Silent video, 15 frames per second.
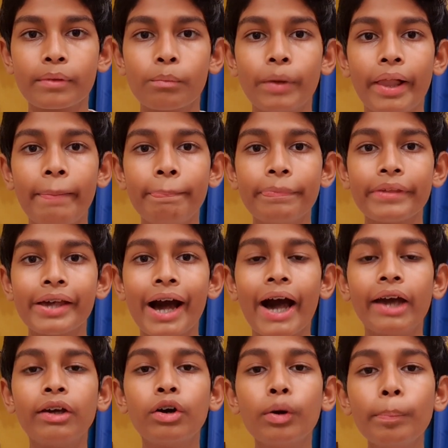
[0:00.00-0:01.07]
Well,
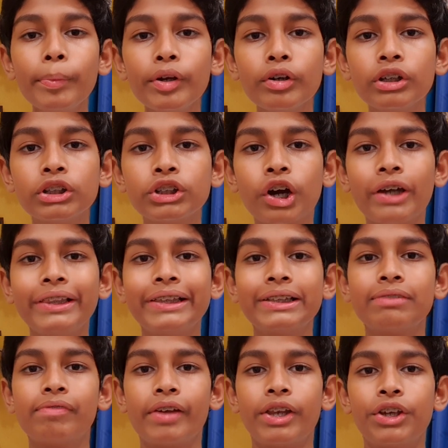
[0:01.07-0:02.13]
I hope you enjoyed
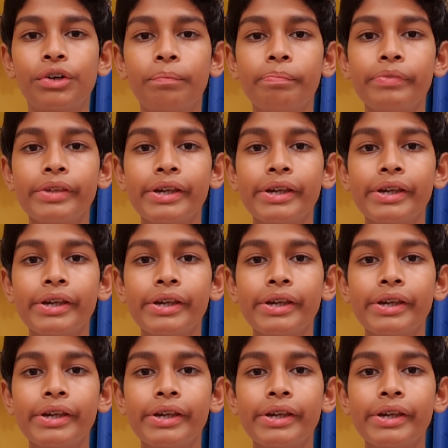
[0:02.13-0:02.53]
this video.